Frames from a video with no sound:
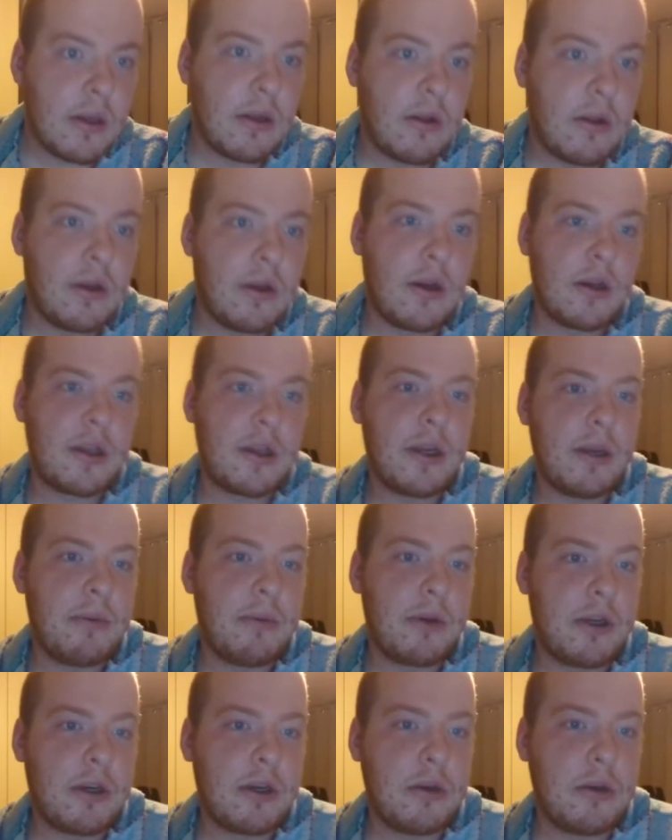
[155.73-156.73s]
A long
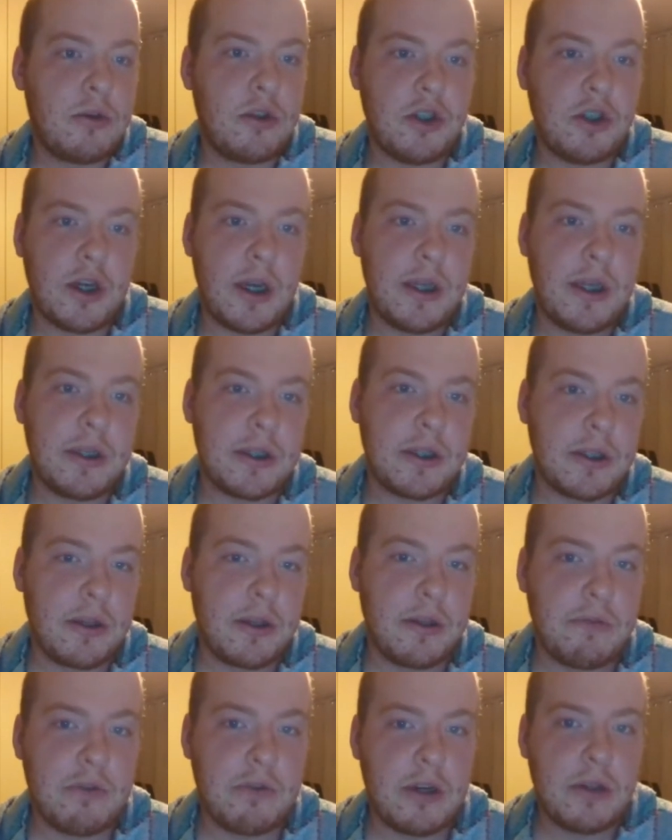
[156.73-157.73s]
time ago, giants
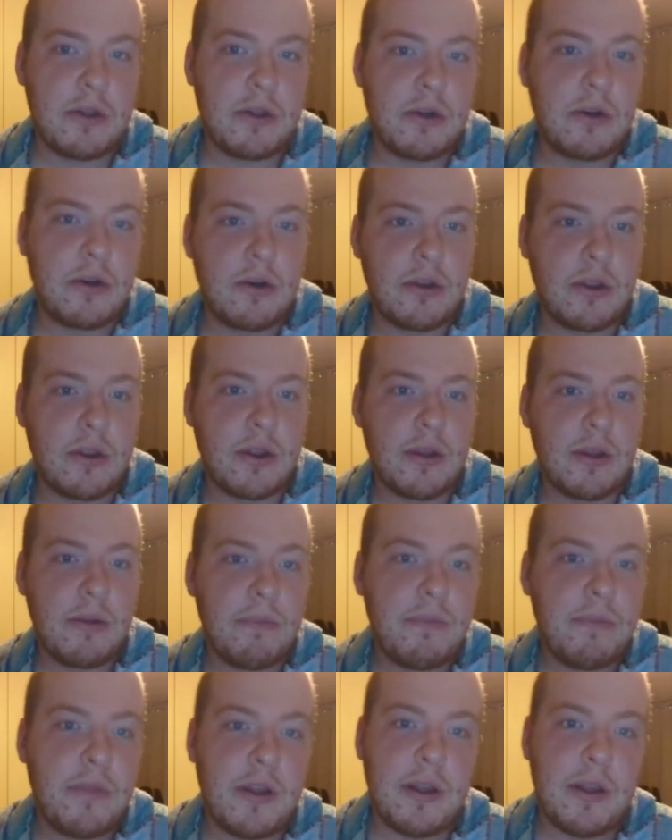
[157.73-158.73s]
lived on the earth,
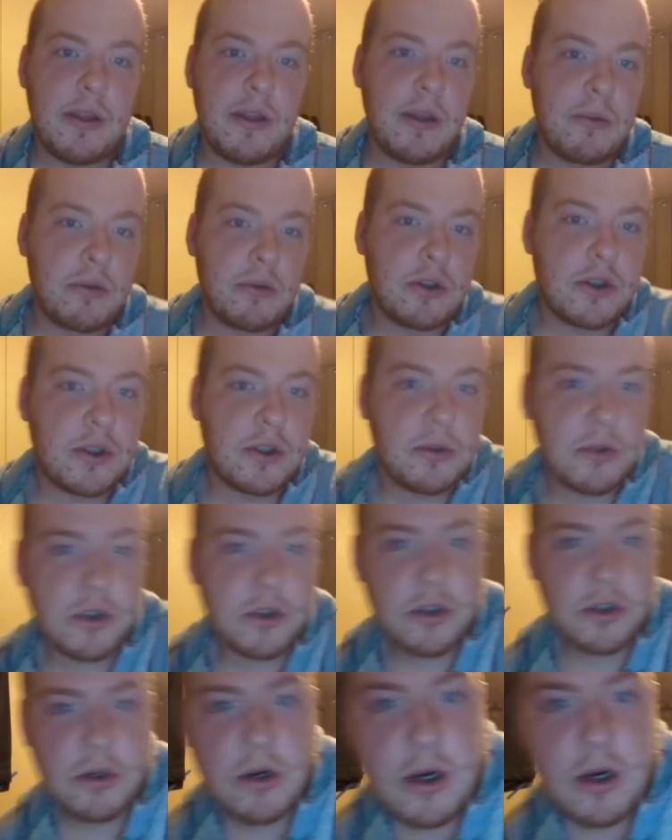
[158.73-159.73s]
and they were so
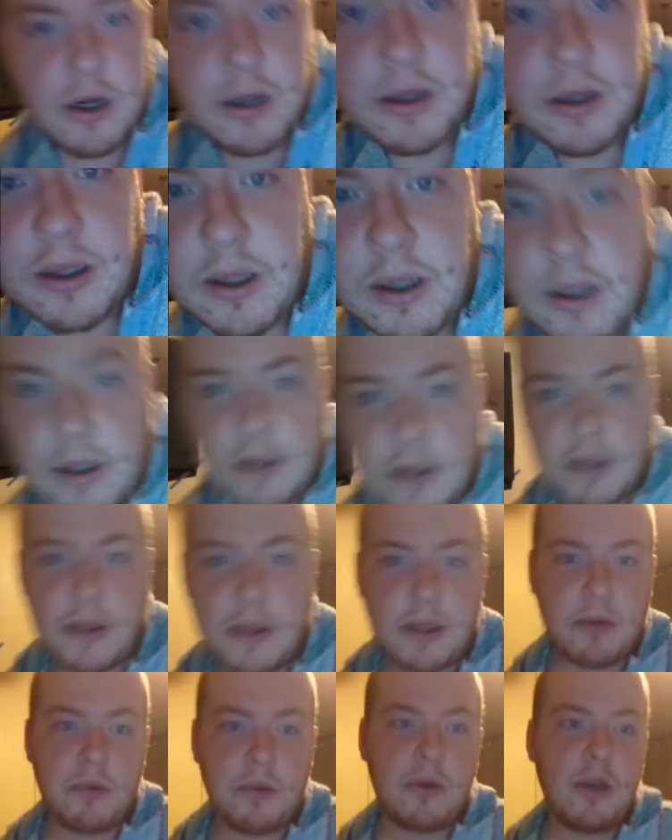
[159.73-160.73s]
strong
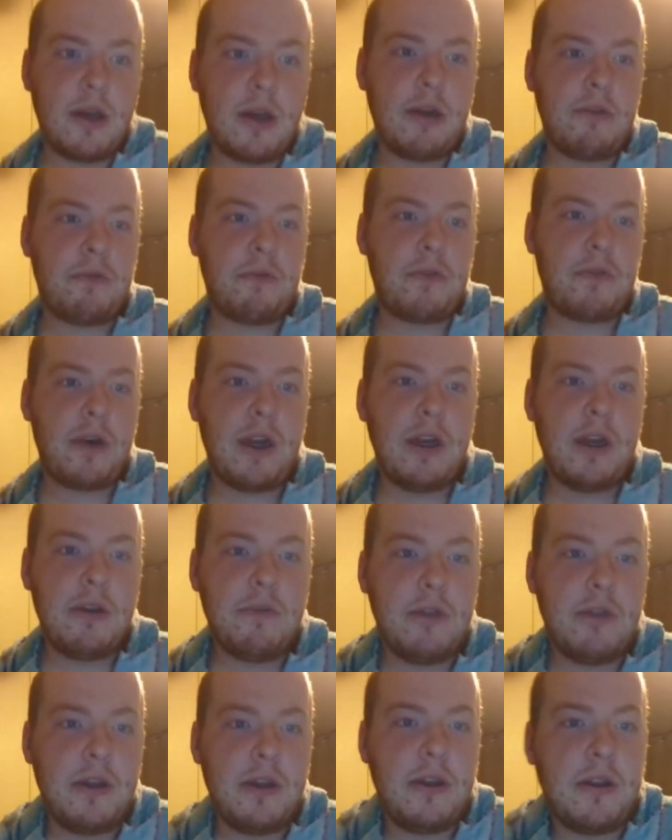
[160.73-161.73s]
that they were not afraid
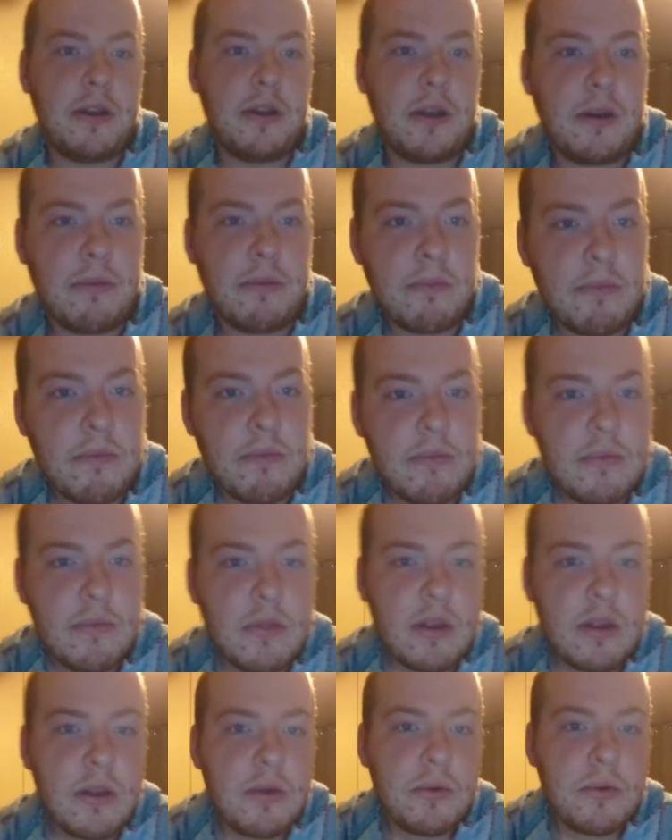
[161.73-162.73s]
of anything.
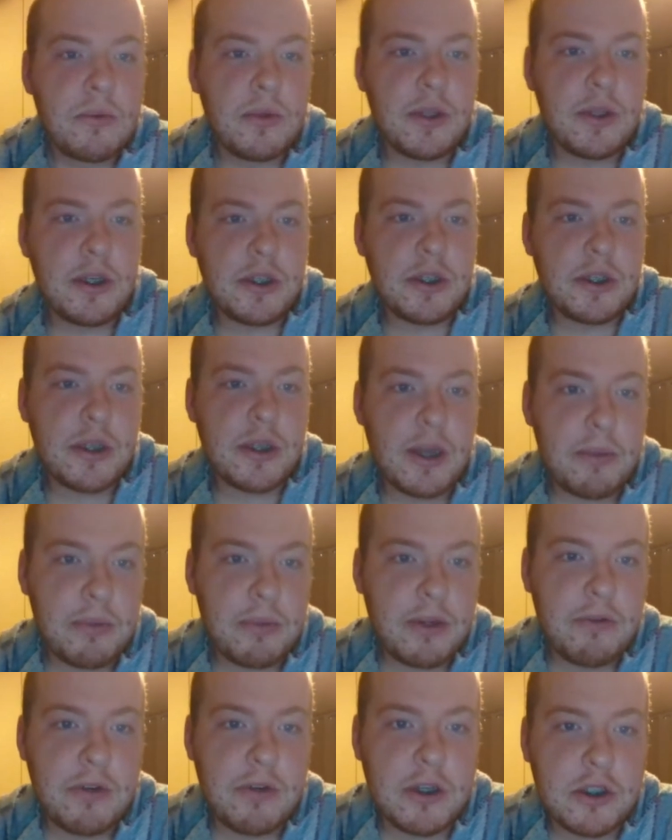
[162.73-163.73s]
When they
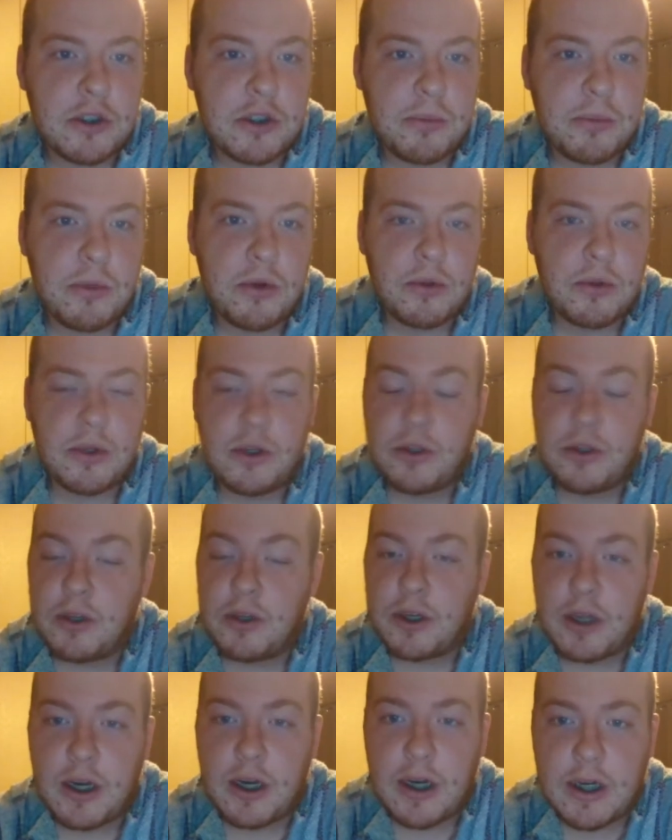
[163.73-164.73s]
stopped giving smoke to
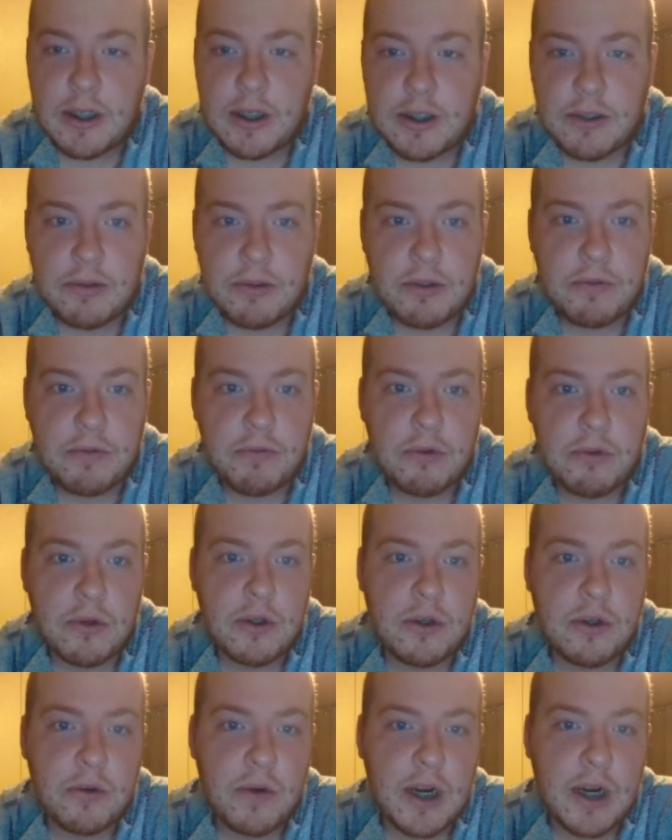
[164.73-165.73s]
the gods of the
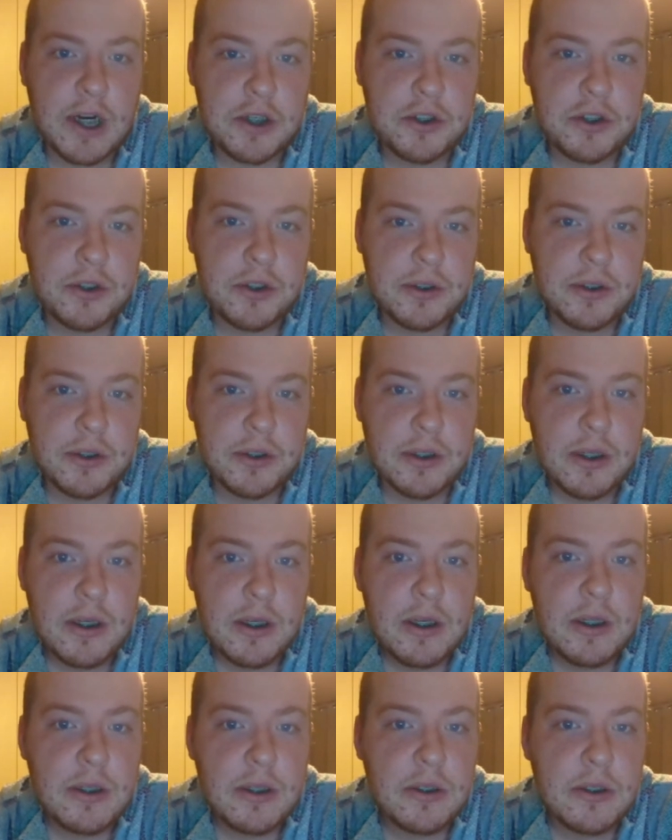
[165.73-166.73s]
four directions,
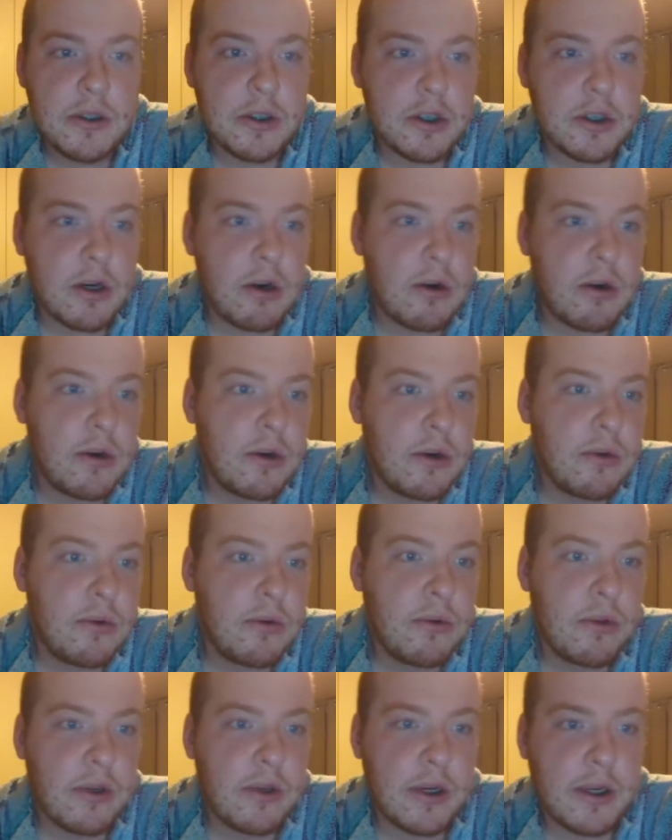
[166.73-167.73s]

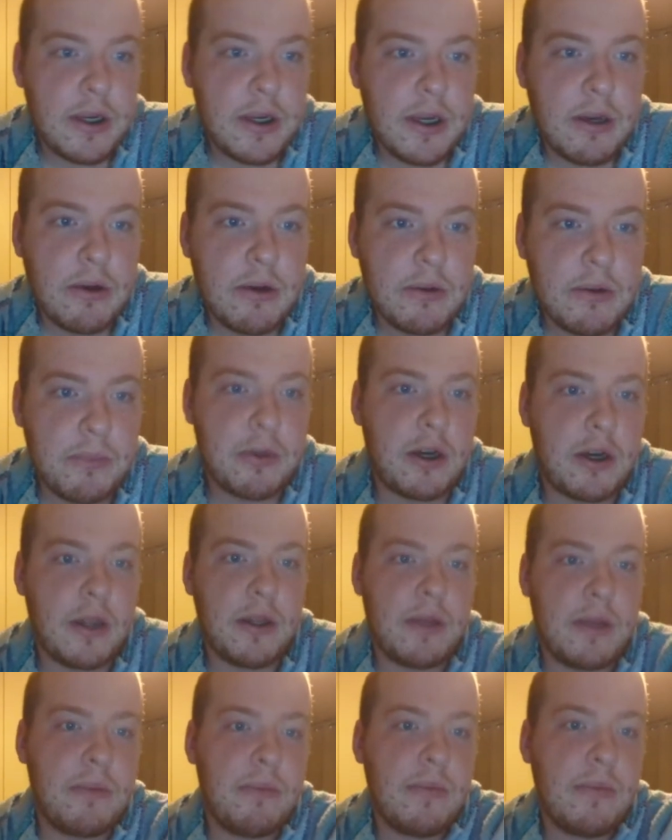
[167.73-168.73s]
Nasaru looked down
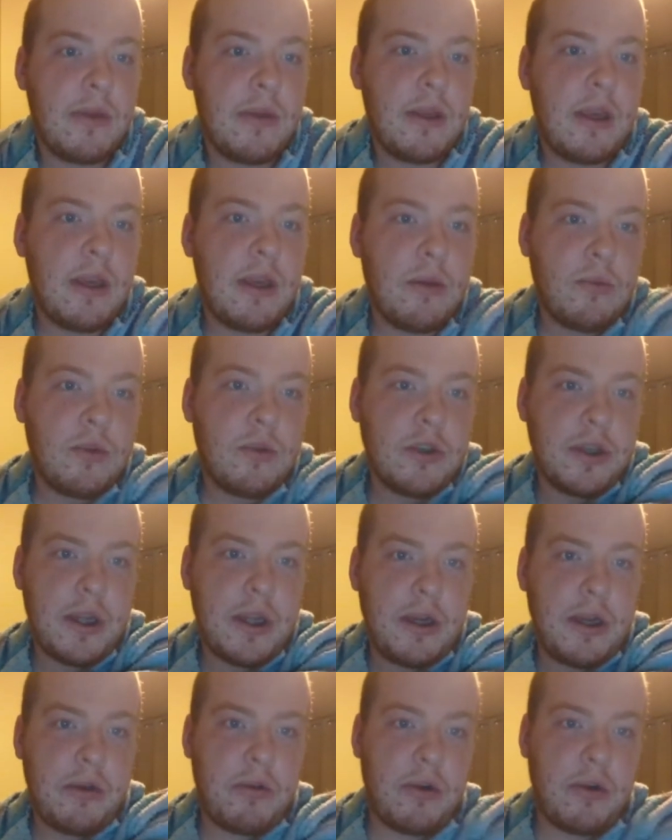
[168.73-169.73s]
upon them and was
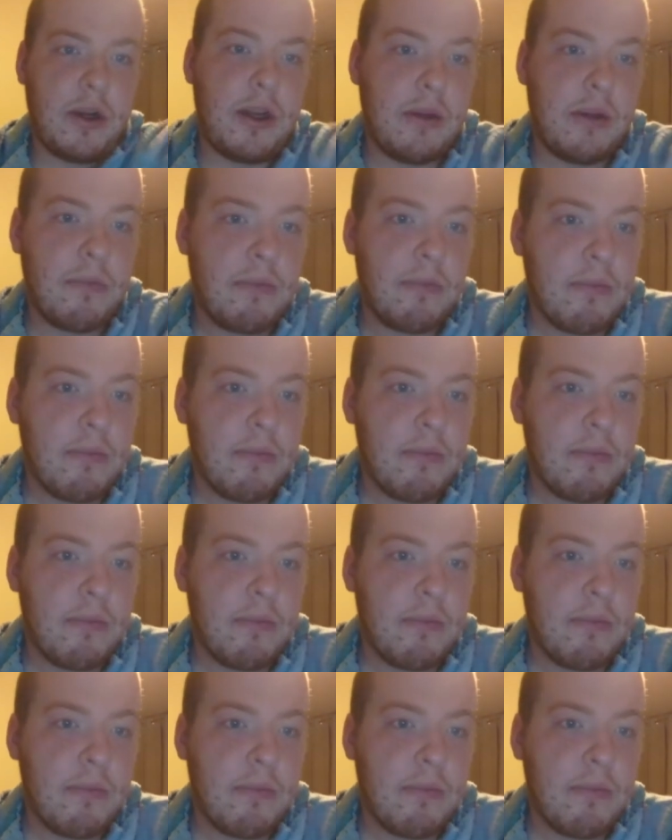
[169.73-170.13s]
angry.